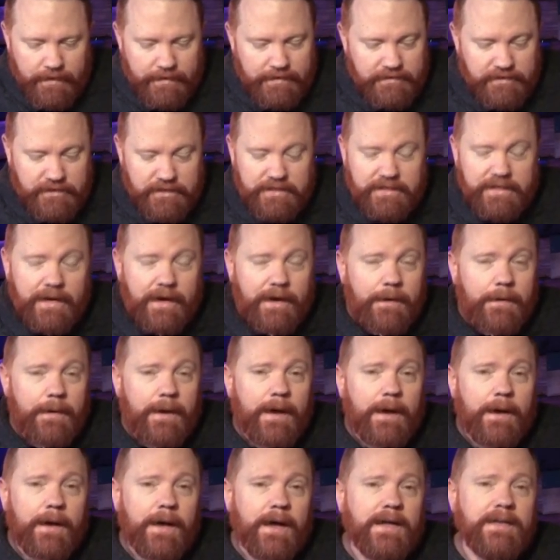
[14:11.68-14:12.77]
just
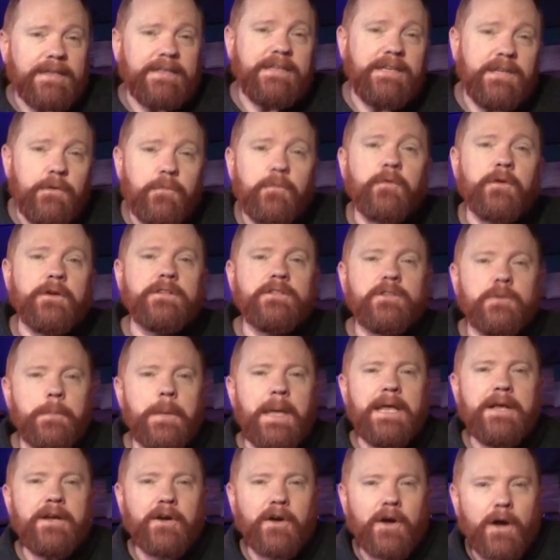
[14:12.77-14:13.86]
a difference
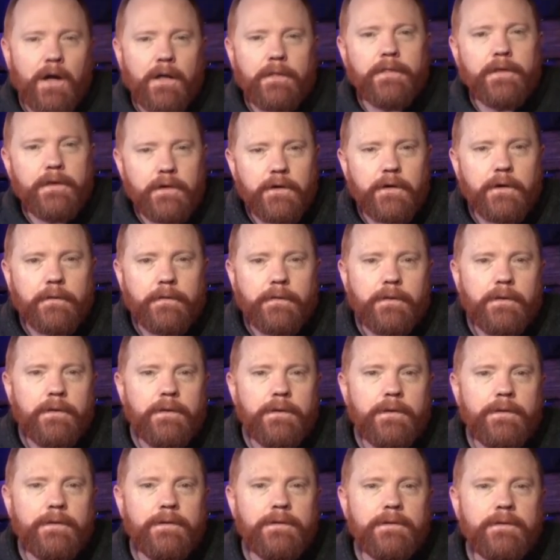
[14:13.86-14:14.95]
maker on the earth.
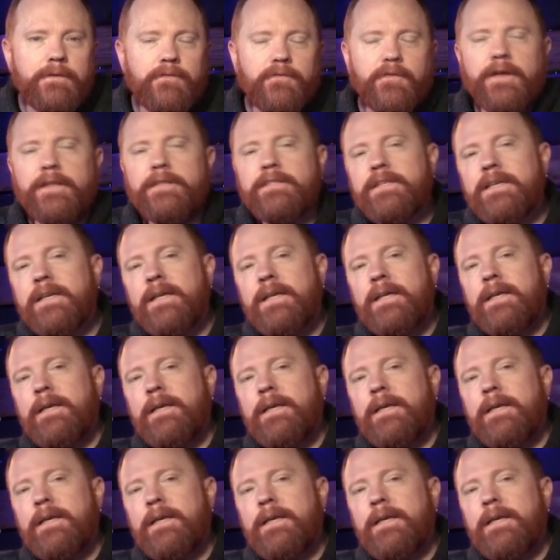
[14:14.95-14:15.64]
Friends,